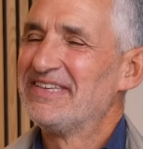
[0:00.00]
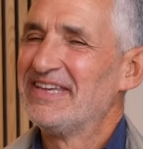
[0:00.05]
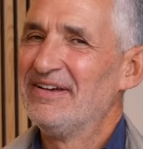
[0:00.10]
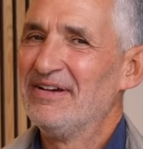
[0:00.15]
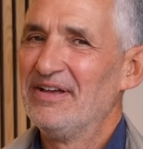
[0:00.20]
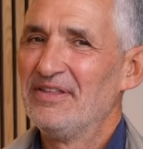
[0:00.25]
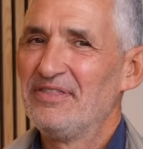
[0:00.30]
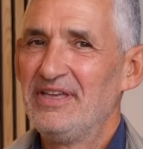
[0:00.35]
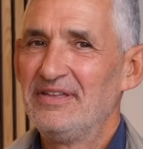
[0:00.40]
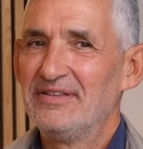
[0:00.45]

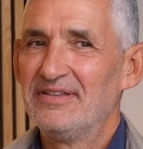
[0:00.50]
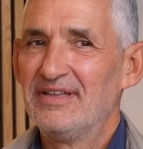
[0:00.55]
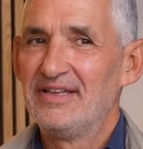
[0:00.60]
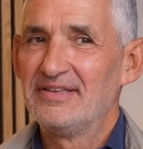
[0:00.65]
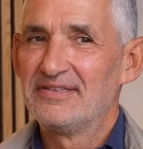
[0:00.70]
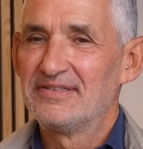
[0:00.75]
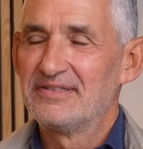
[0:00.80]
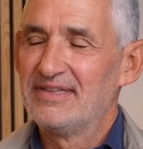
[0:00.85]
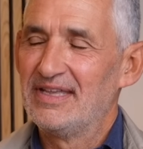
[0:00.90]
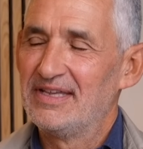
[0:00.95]
so, I think
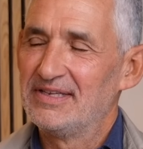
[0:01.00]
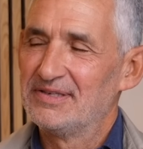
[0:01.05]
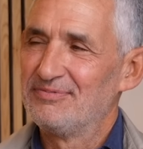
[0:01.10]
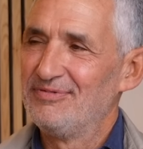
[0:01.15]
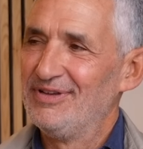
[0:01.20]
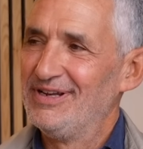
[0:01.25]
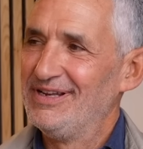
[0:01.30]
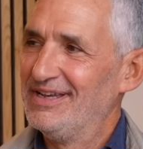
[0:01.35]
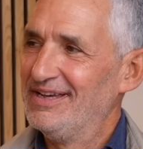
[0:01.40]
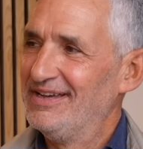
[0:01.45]
that's
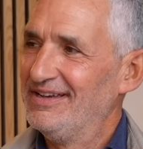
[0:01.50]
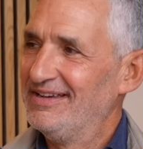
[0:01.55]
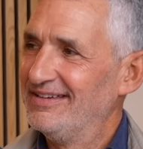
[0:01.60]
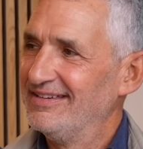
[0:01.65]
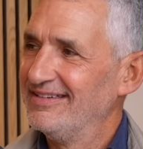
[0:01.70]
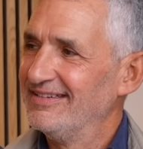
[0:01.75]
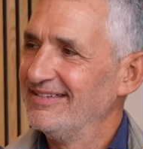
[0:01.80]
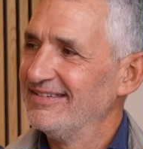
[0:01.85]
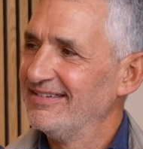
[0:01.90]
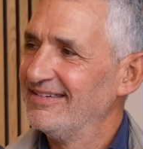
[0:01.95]
that's really
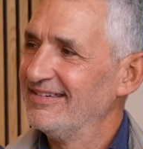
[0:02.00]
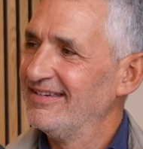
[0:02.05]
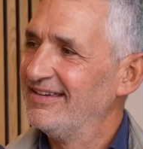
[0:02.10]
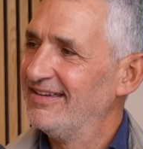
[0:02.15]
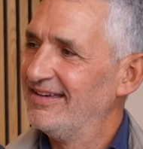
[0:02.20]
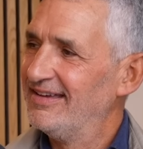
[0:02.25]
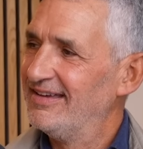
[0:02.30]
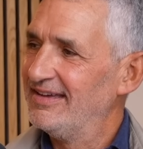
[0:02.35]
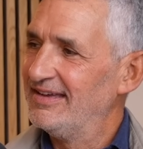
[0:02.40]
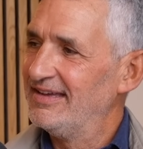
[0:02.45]
a,
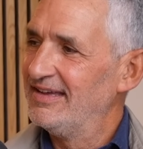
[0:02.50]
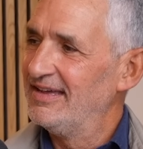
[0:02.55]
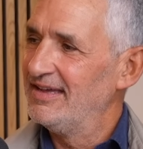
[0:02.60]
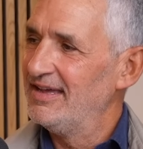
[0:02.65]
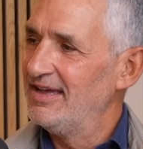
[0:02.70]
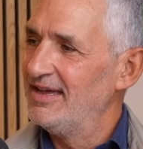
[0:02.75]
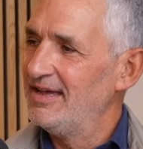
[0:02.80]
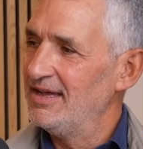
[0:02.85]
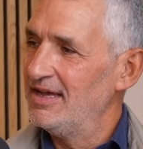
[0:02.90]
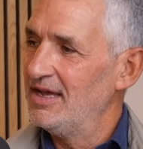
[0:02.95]

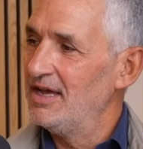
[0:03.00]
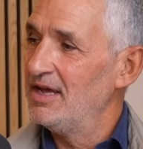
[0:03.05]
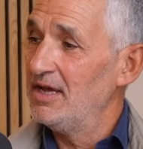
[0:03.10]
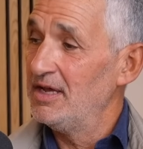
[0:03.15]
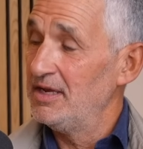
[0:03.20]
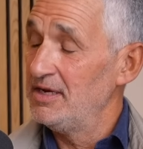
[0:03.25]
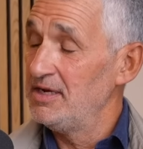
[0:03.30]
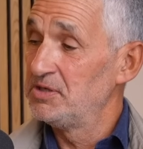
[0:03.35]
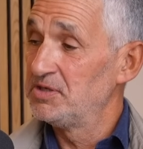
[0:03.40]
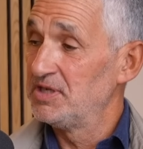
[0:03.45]

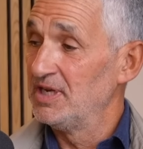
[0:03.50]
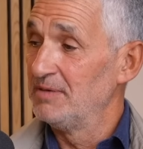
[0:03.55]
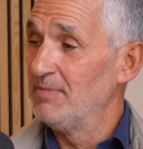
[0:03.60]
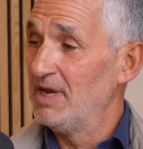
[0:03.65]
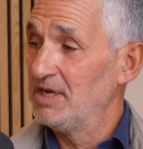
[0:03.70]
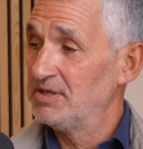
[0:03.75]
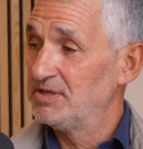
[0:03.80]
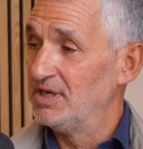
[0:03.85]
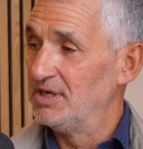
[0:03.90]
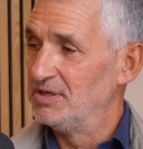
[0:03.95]
an interesting
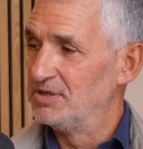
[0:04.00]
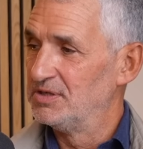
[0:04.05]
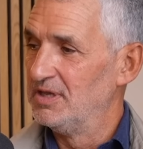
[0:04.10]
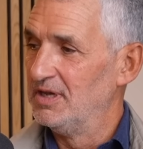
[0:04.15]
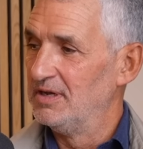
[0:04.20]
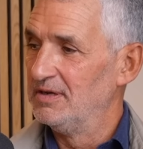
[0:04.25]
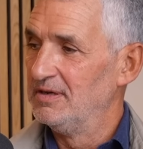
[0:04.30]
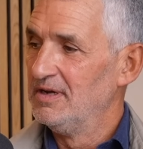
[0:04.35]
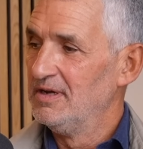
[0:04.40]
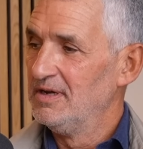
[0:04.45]
message
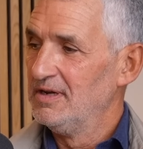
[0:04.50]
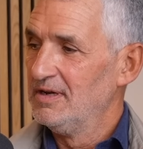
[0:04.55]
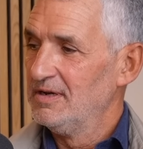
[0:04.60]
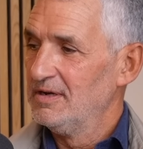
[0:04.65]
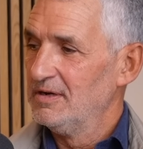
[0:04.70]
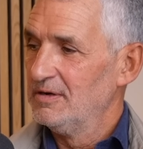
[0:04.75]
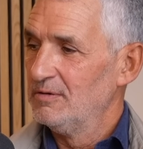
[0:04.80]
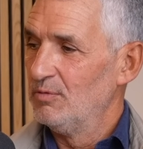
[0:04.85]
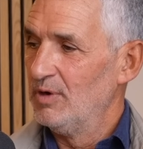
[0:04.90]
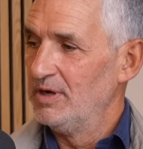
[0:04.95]
that
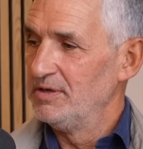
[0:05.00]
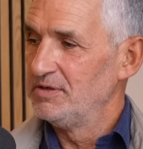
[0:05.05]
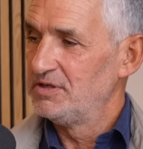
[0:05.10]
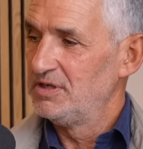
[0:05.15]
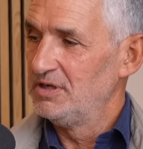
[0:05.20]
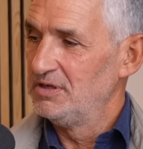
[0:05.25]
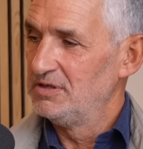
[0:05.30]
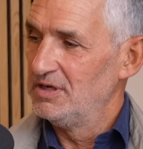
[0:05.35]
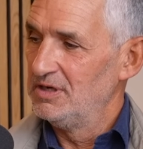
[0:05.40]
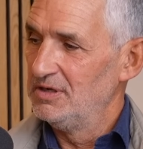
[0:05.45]

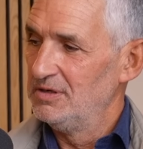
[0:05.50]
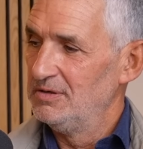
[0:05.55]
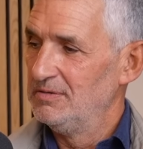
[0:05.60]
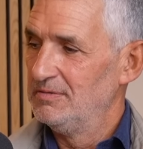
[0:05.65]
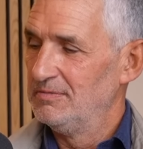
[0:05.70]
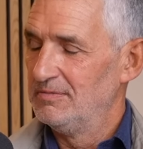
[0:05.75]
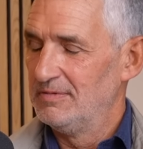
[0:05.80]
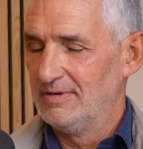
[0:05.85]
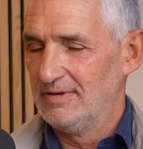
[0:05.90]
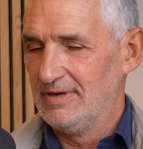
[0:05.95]
once you
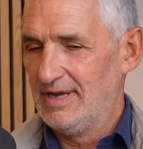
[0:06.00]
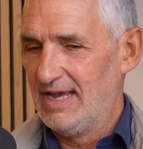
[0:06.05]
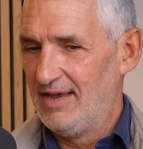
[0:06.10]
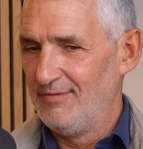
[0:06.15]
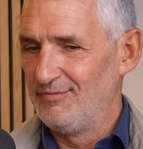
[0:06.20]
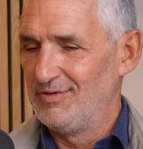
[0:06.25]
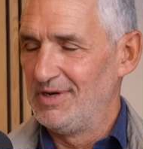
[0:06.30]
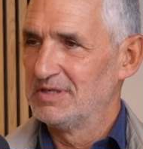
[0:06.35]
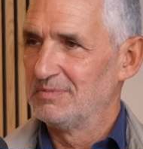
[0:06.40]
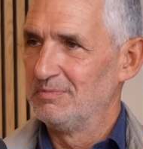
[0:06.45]
do
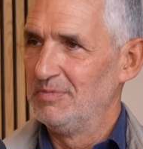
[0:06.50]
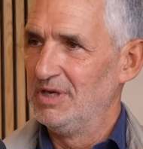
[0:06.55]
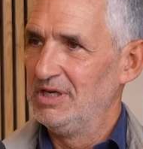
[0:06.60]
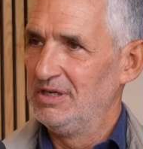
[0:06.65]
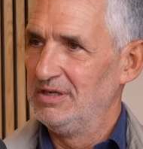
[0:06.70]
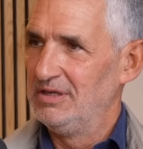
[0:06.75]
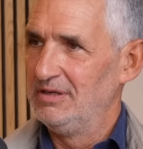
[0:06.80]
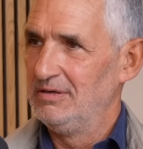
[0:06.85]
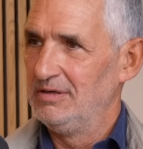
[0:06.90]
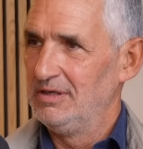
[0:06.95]
have less
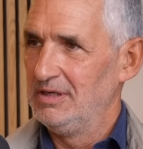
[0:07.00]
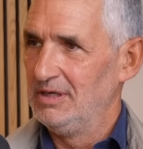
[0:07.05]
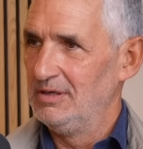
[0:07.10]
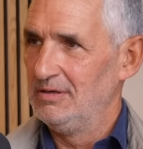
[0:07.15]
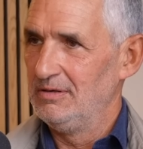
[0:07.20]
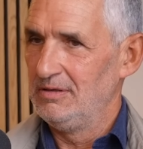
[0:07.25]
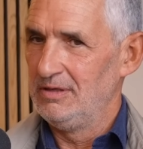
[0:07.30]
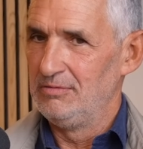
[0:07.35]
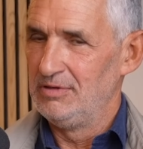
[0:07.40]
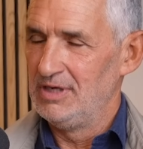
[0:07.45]
meat, you,
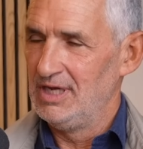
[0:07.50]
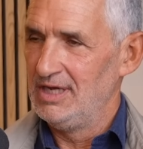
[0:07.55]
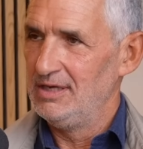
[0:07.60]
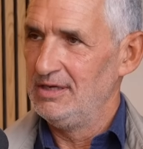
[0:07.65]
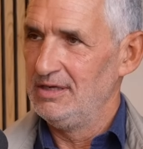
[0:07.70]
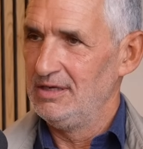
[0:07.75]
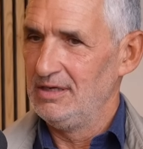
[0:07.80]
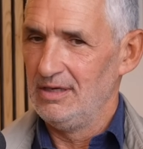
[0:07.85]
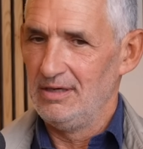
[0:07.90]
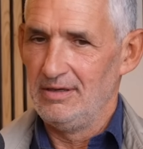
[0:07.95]
you, you
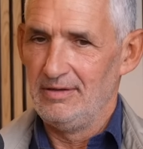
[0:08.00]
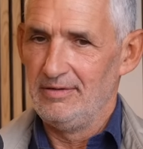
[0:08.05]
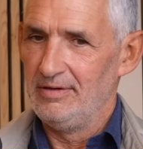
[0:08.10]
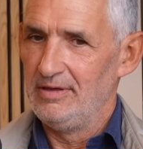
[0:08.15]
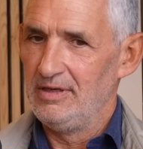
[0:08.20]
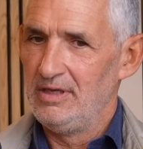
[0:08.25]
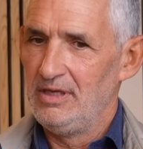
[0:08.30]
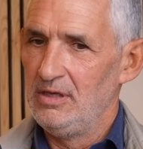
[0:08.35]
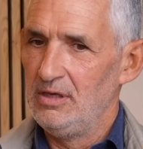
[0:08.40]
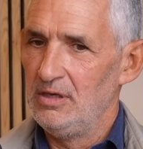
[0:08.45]
need
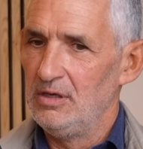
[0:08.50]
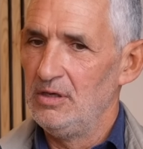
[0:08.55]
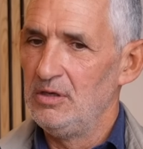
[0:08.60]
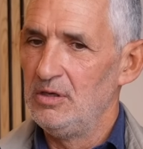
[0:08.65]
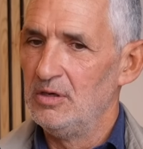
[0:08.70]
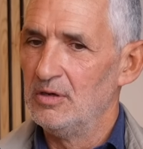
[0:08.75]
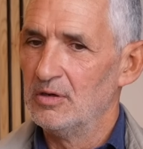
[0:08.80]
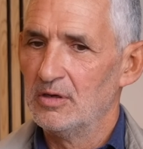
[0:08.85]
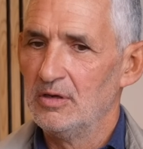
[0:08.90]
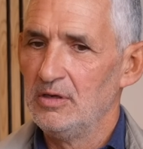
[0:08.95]

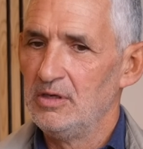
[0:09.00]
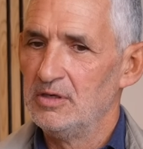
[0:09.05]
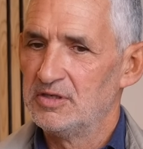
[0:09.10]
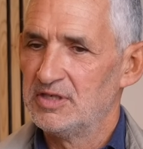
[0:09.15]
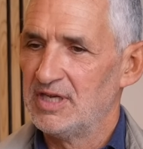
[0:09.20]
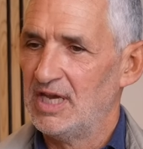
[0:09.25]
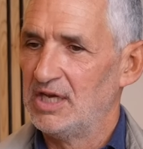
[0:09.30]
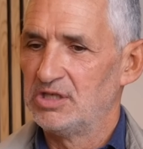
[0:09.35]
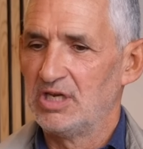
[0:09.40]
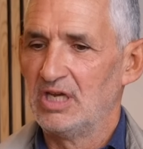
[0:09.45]
you're, you're,
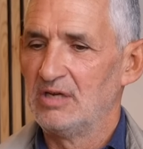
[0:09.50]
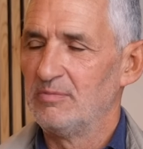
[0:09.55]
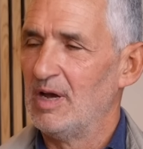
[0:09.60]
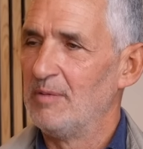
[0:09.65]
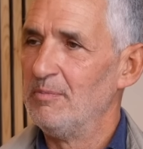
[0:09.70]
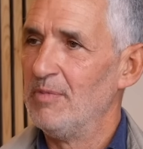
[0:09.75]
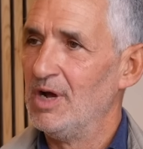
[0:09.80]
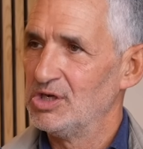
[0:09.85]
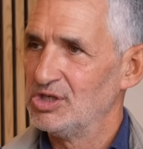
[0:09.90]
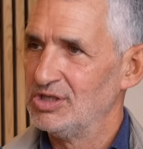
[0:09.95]
satiated
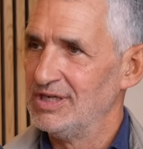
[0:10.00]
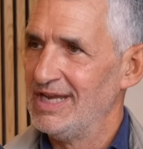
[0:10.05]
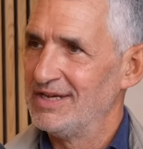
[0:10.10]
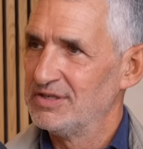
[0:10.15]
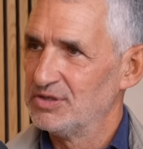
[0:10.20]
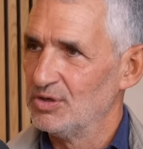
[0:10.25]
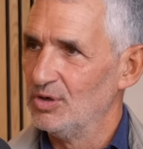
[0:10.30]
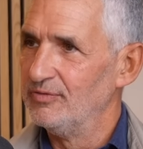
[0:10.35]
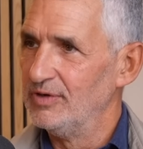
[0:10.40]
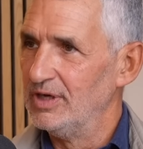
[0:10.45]
by much
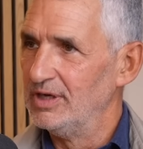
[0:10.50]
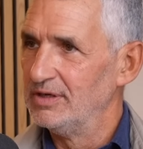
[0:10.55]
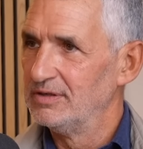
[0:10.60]
less of